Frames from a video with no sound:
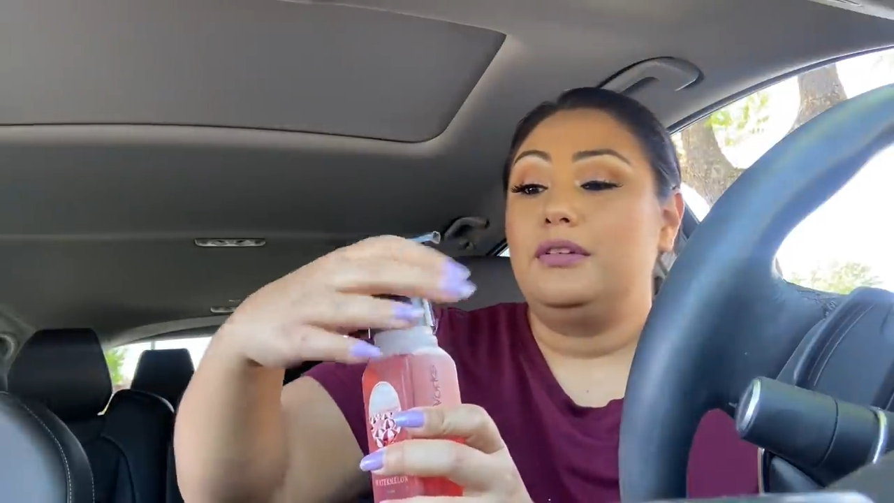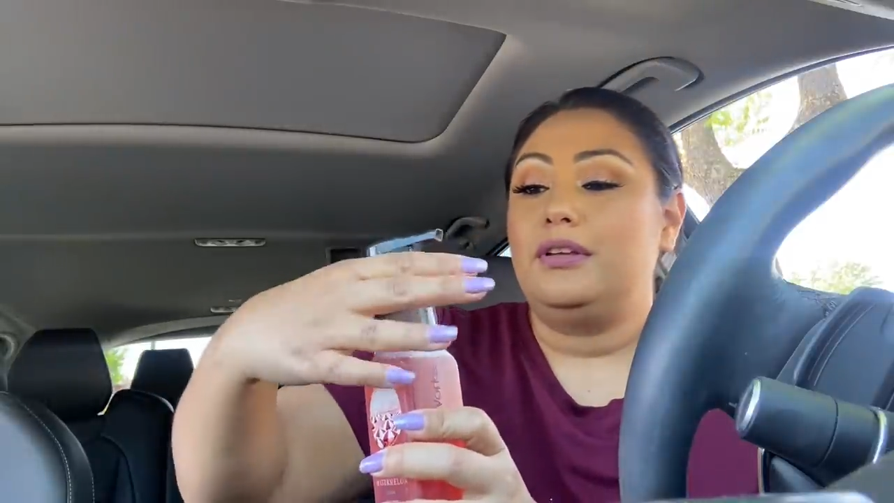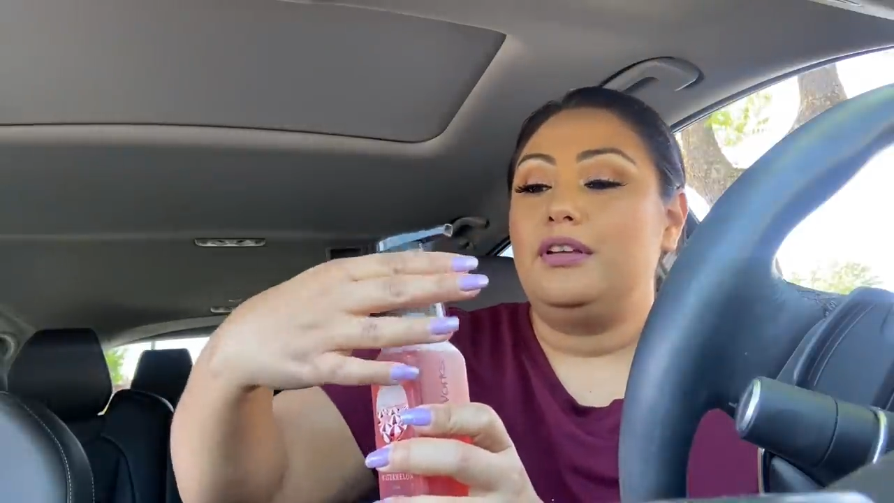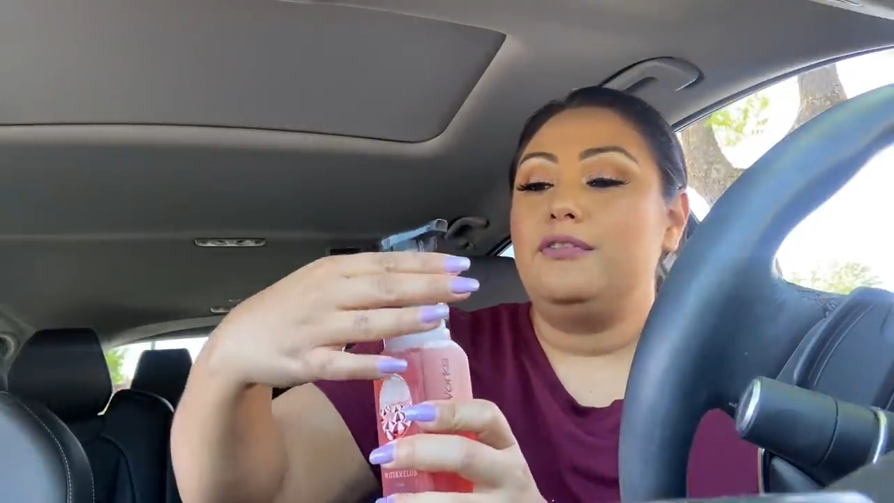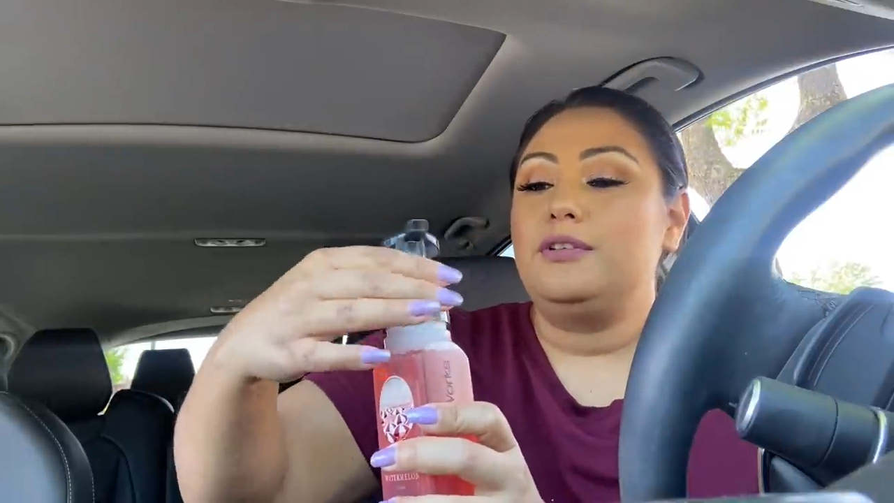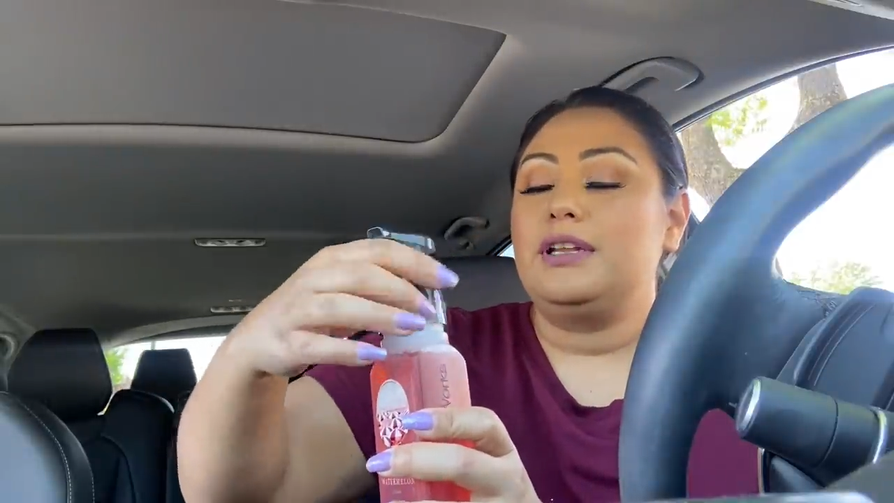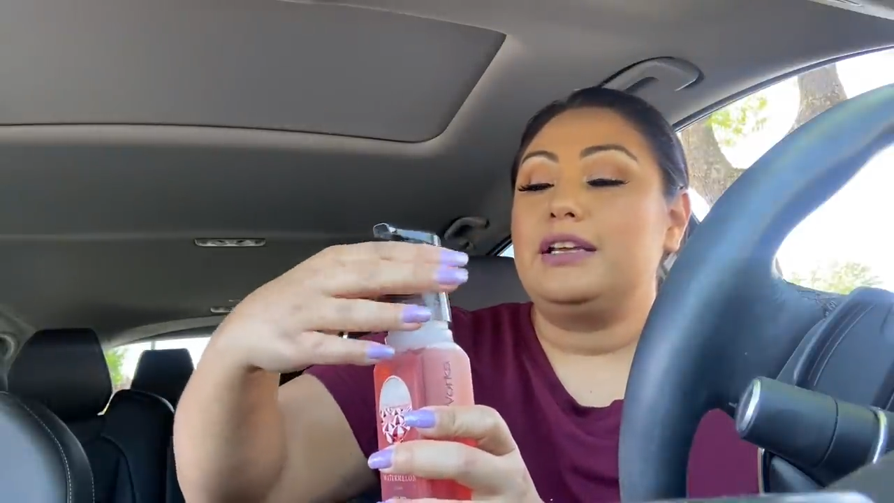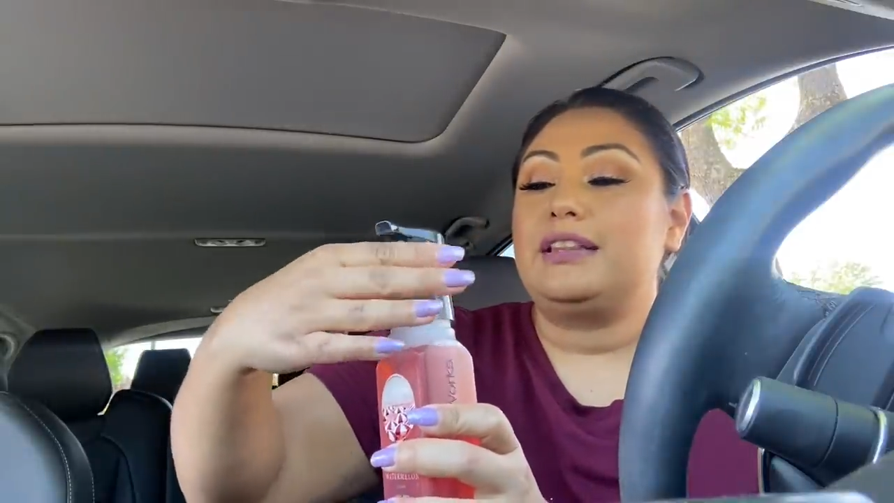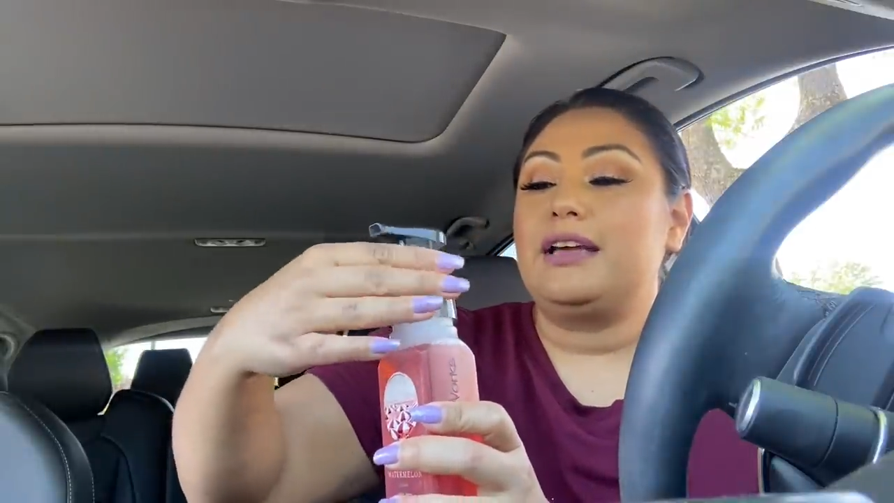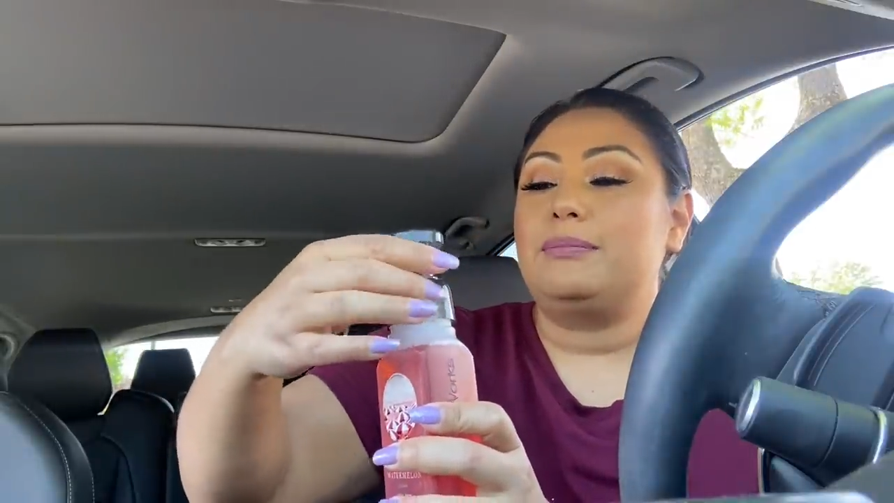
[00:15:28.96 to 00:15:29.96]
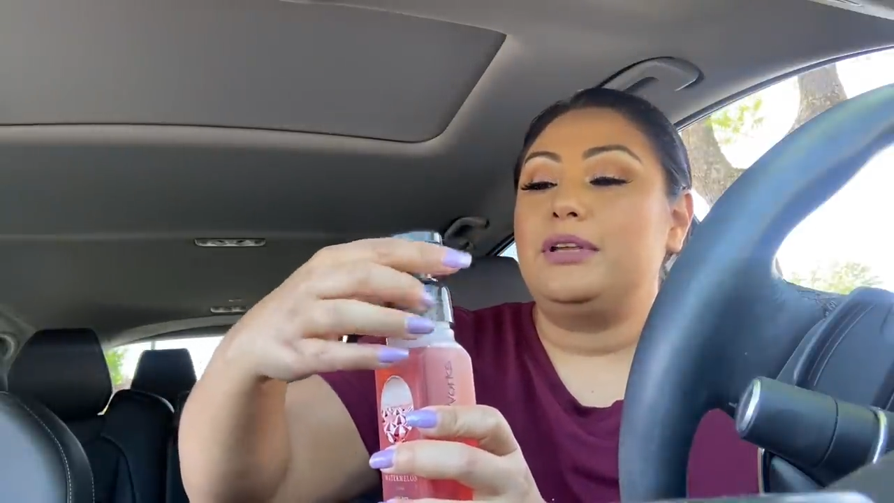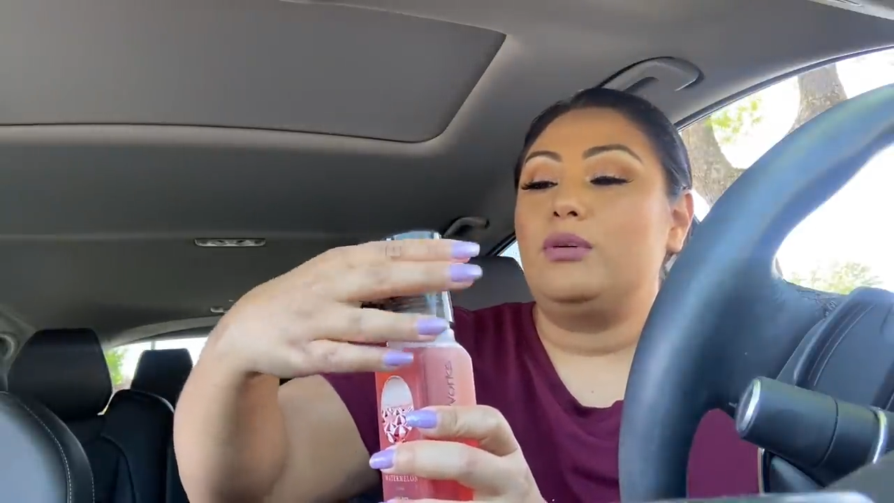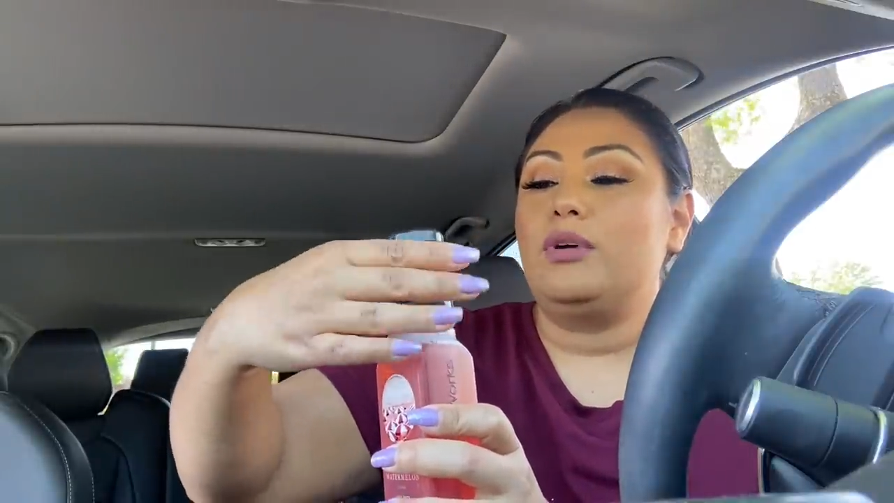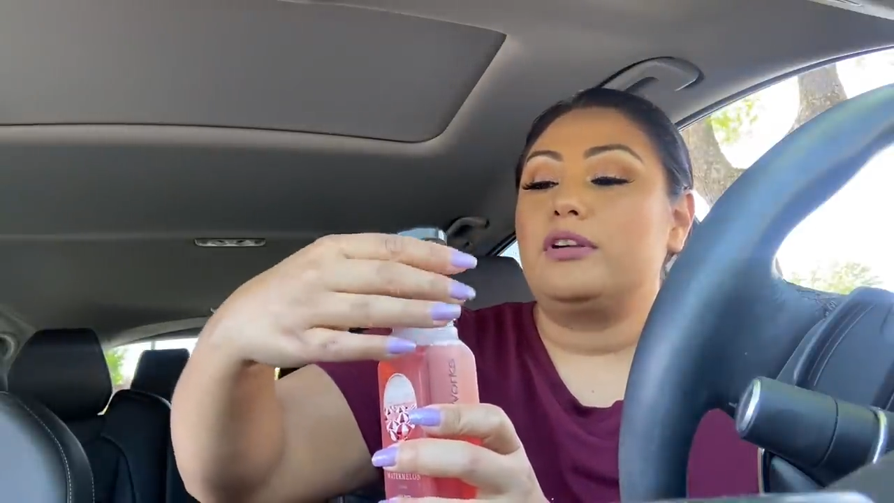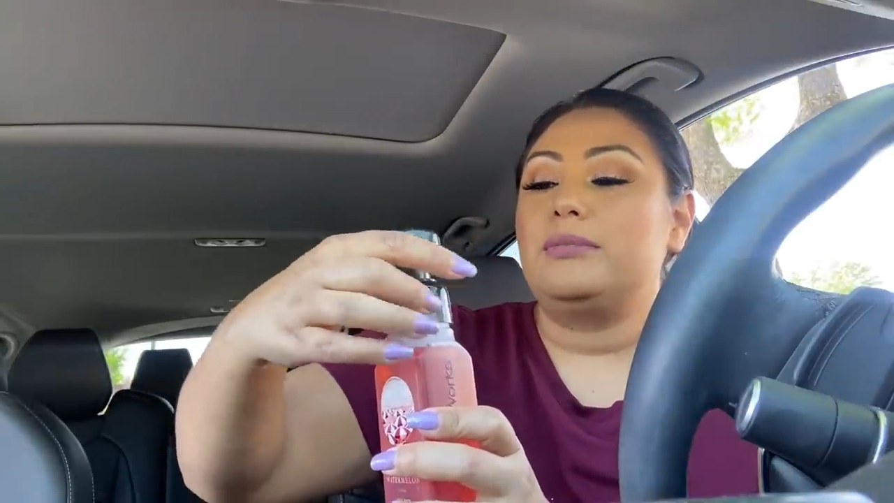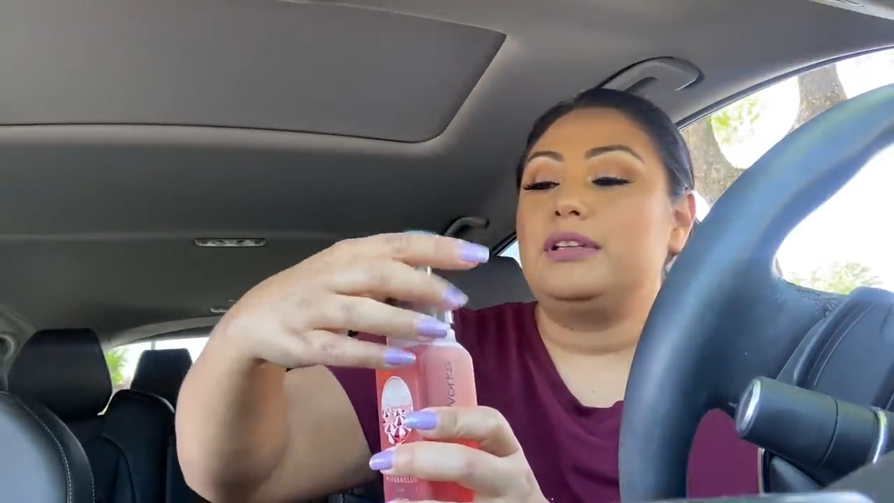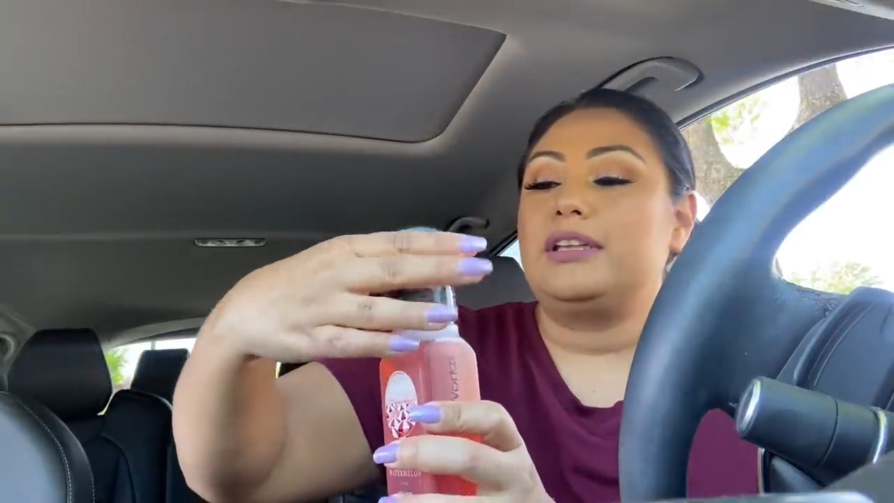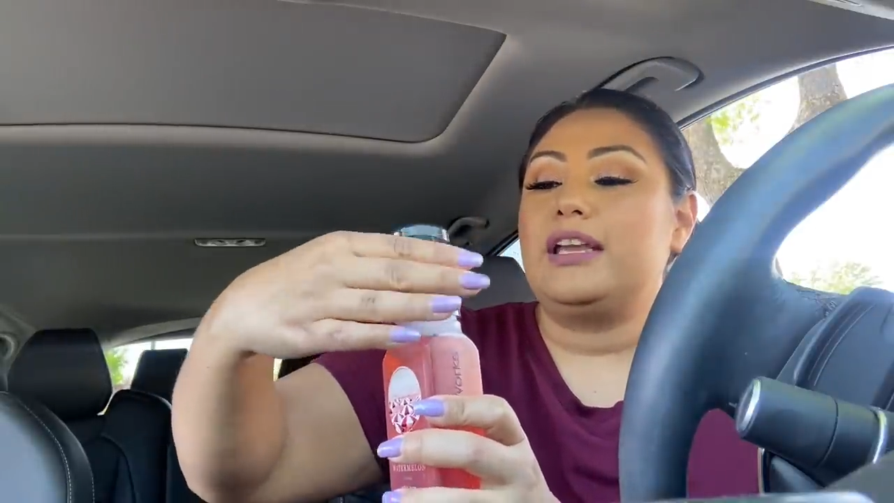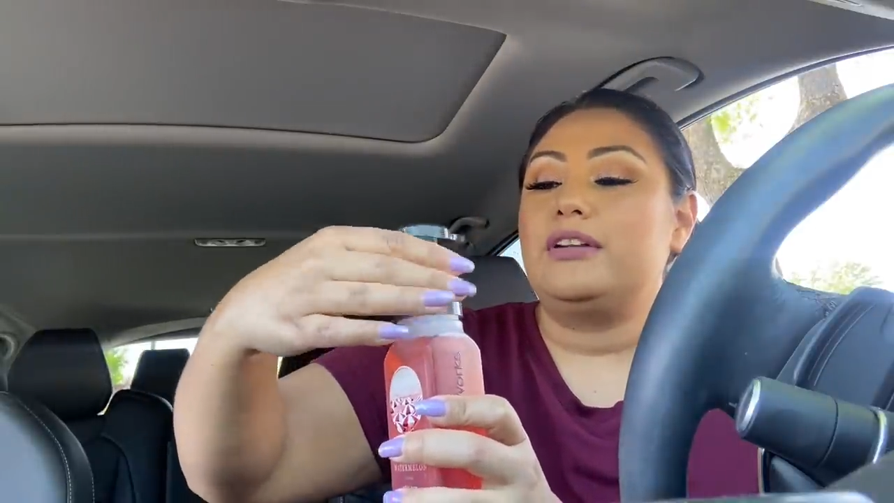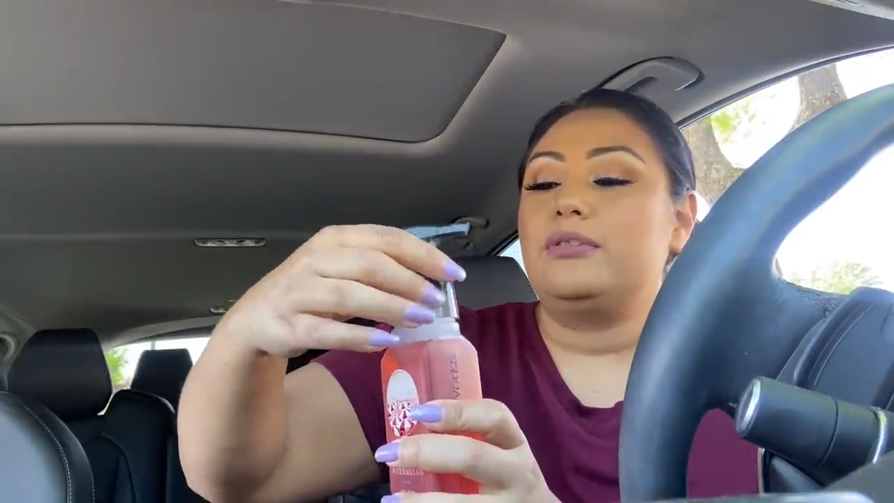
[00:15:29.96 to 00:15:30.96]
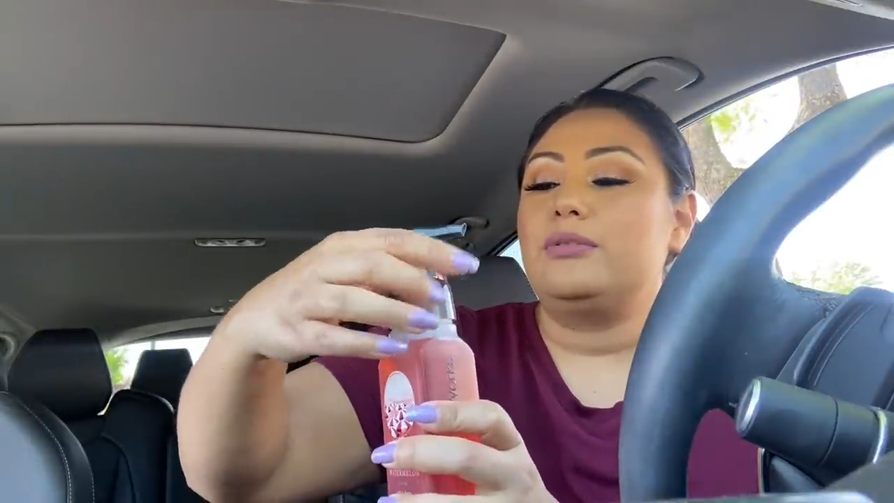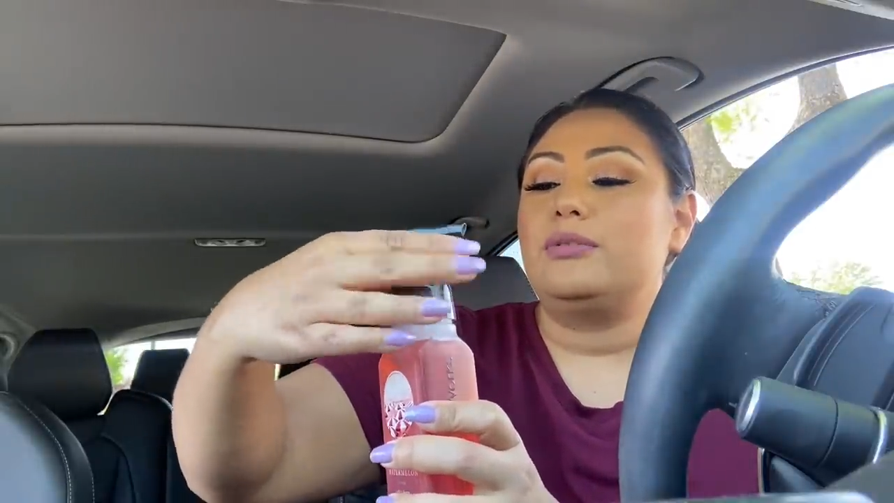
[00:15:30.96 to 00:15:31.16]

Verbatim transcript: If you like that pink watermelon candle